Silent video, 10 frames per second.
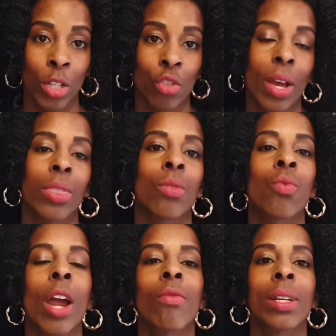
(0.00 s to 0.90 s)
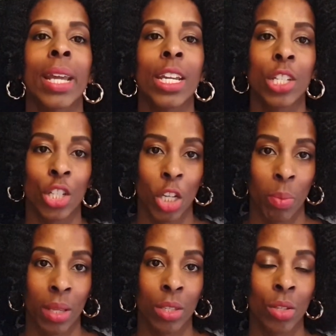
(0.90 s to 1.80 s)
attract the right relationship
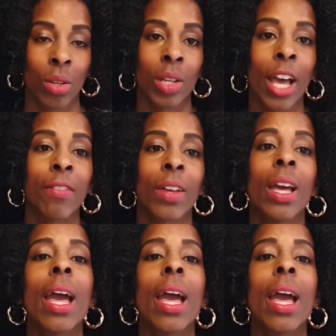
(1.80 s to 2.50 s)
into your life.